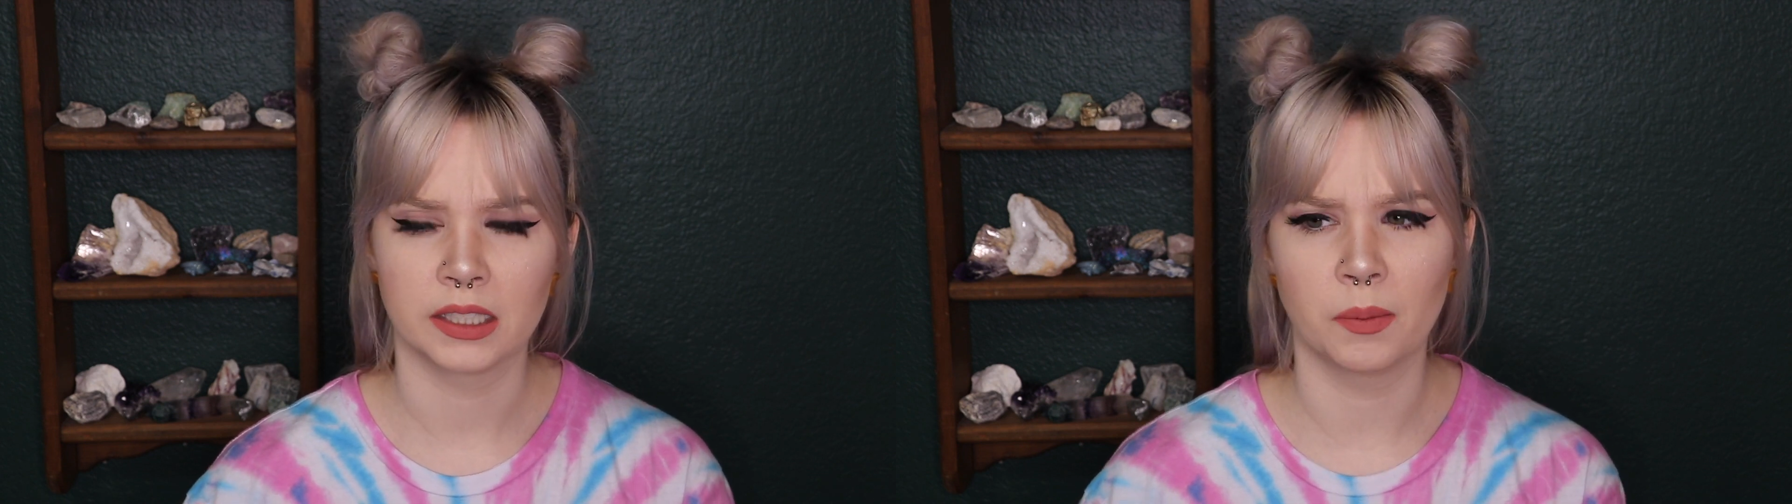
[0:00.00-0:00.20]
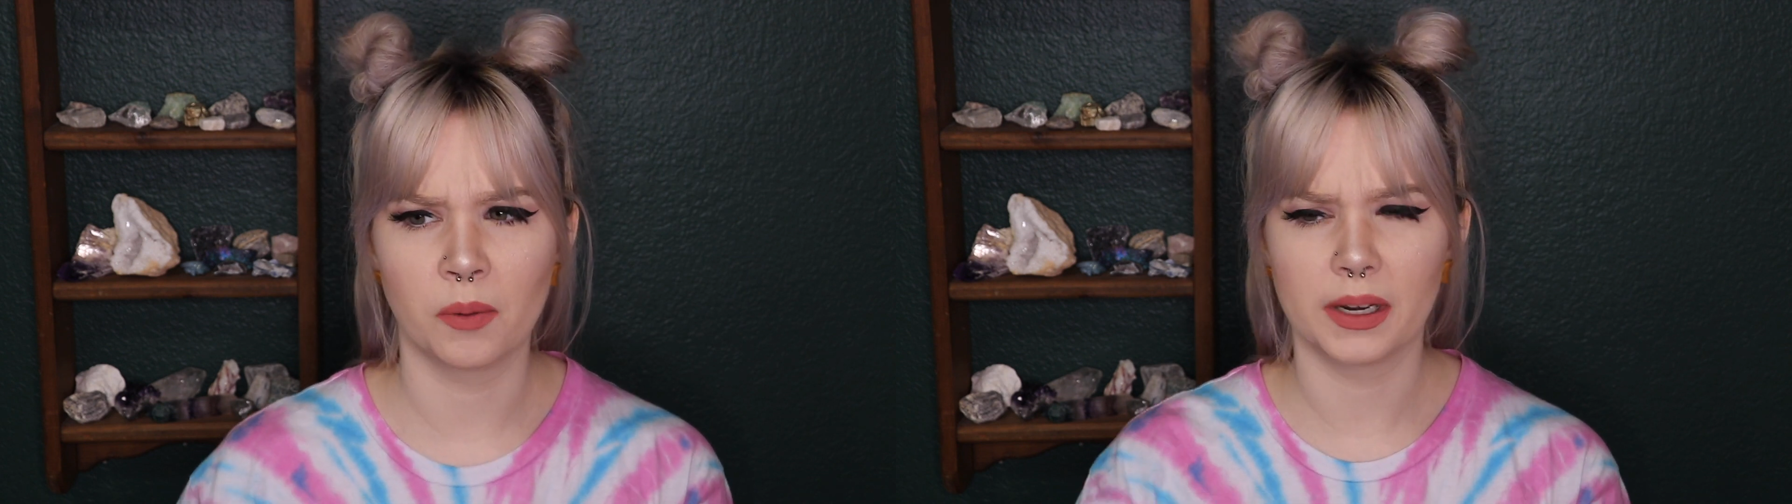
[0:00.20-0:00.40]

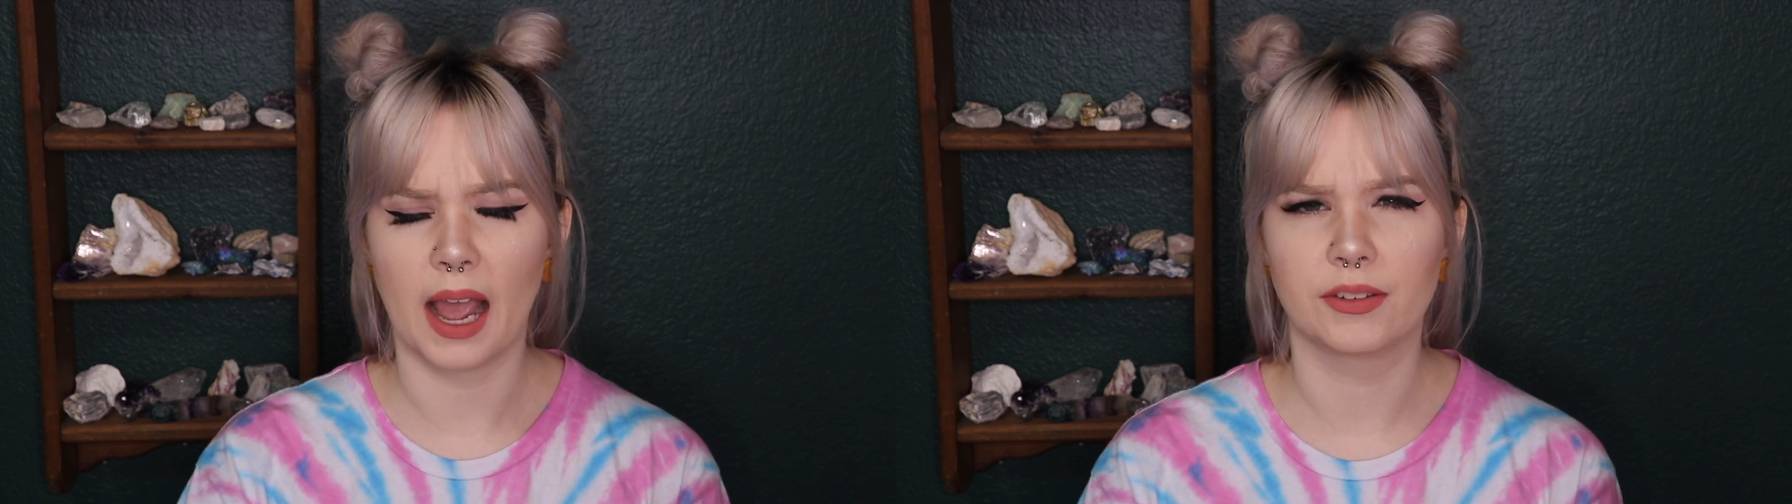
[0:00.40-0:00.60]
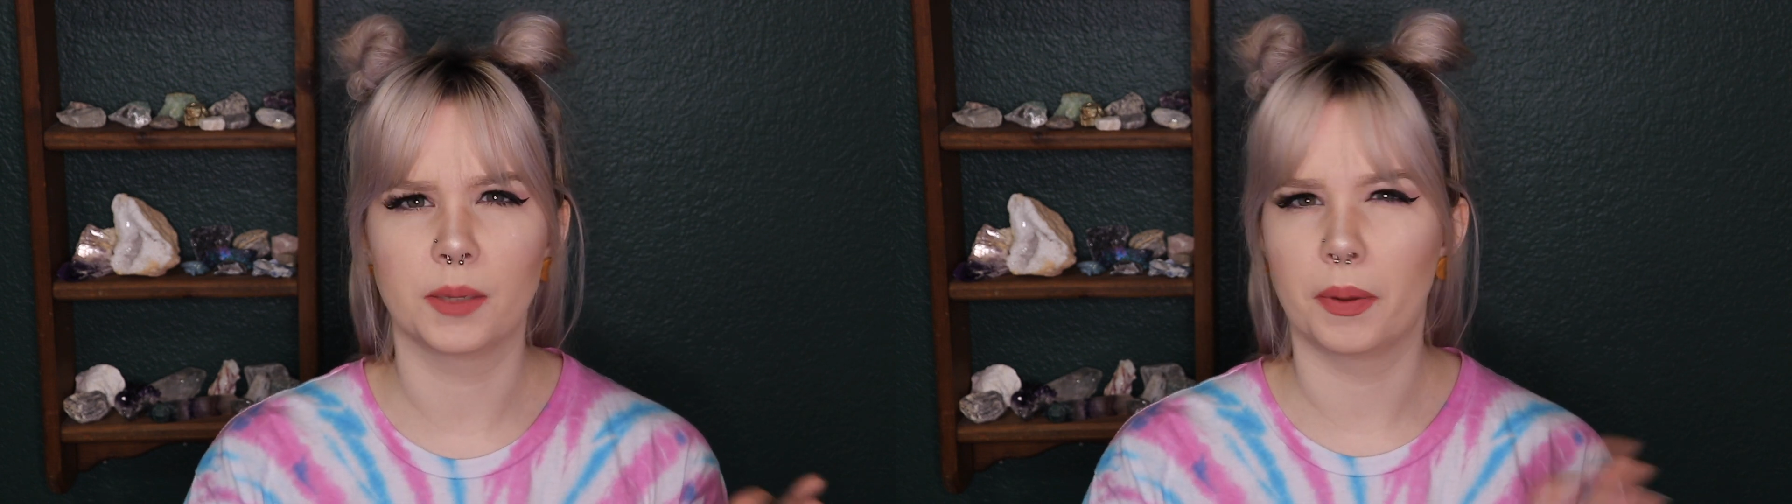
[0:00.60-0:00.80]
someone would
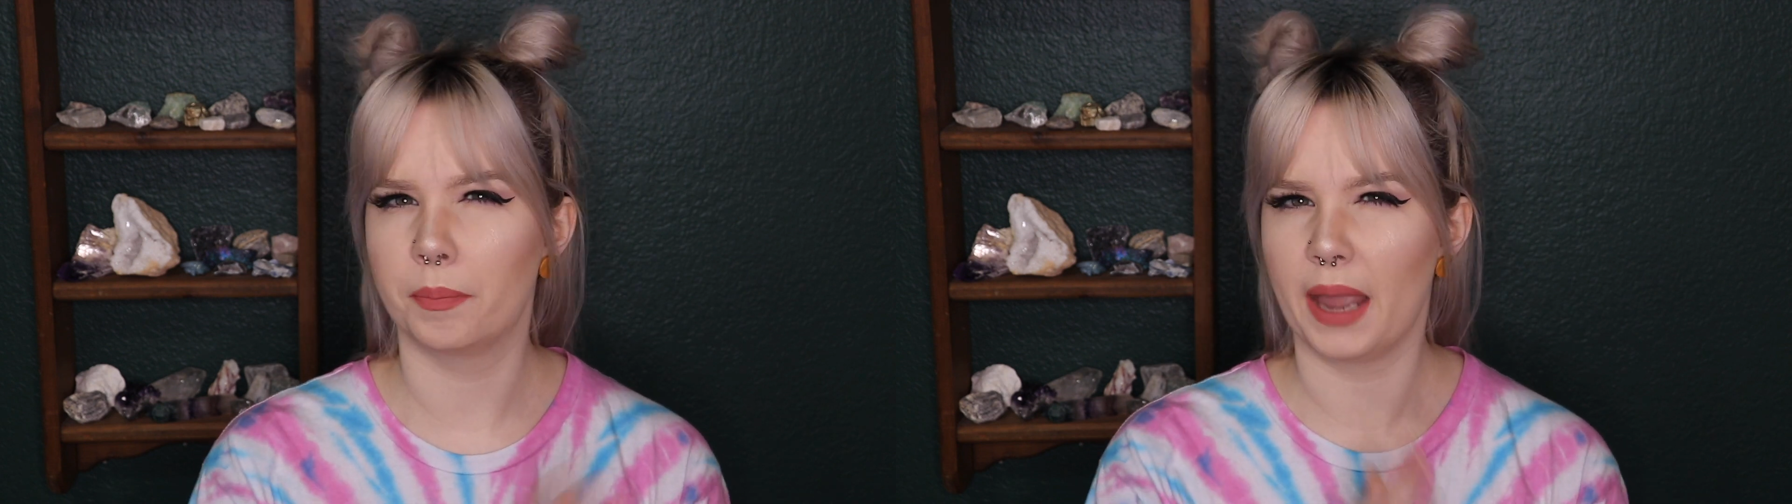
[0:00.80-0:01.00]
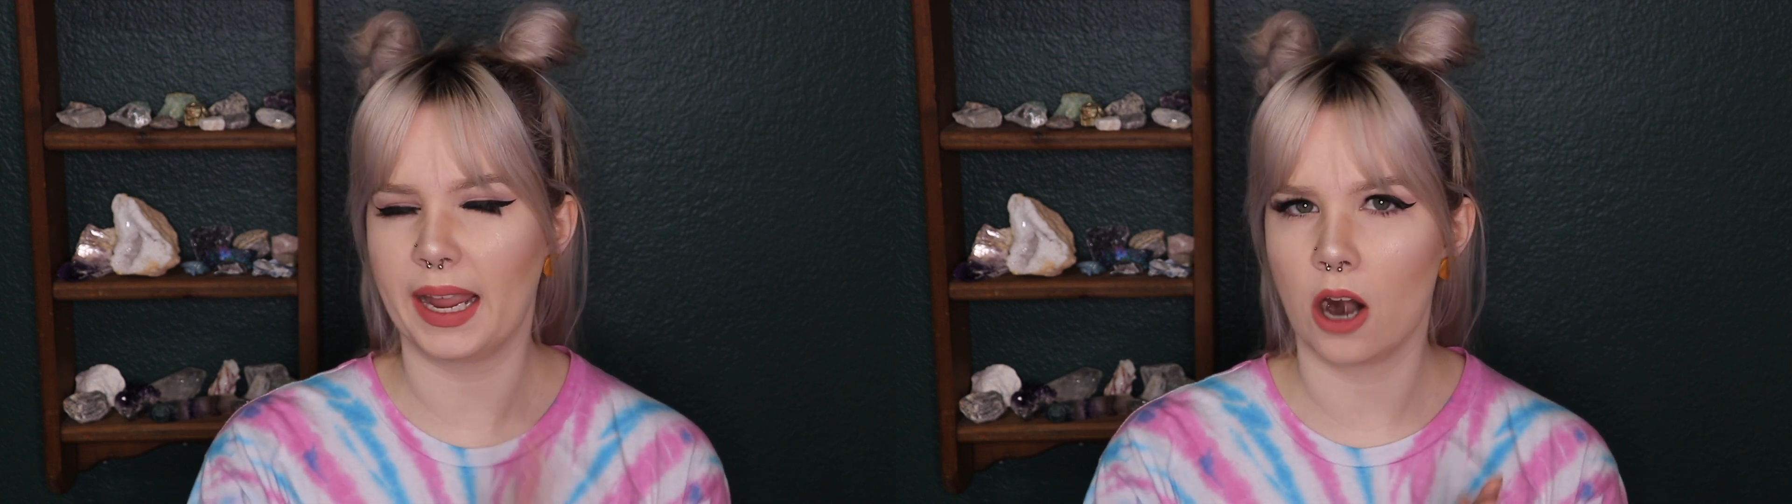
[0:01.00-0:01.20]
have to
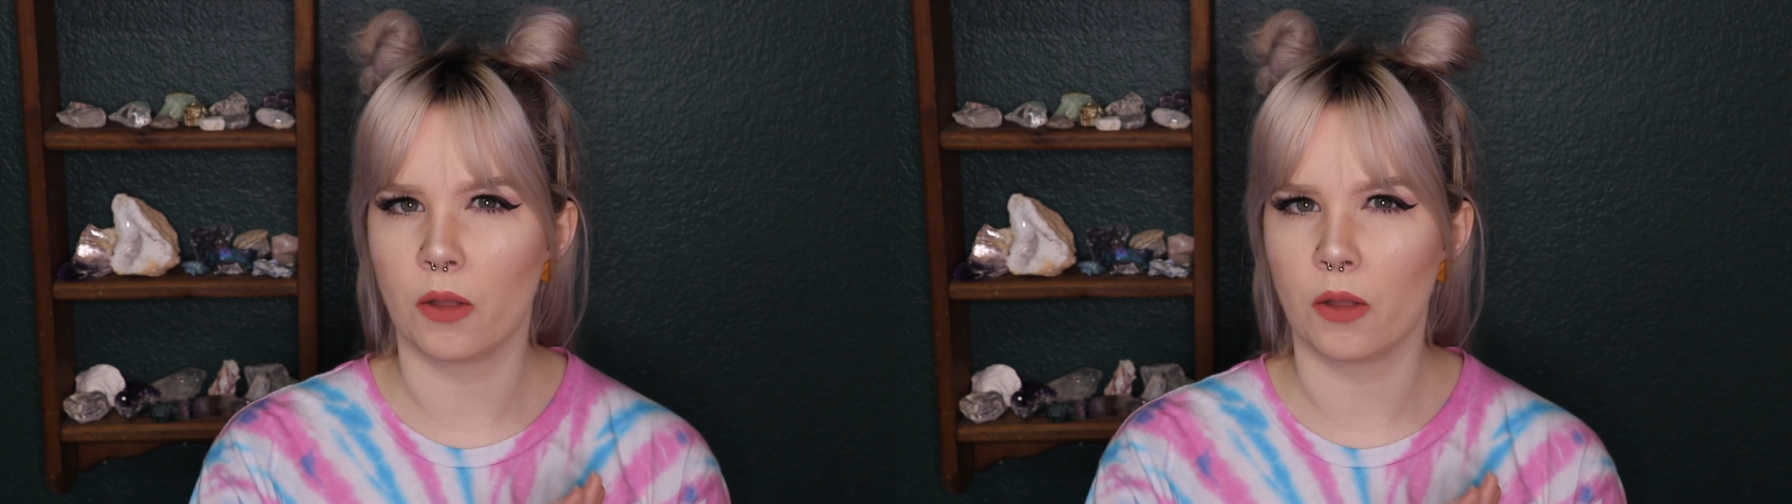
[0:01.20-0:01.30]
put paint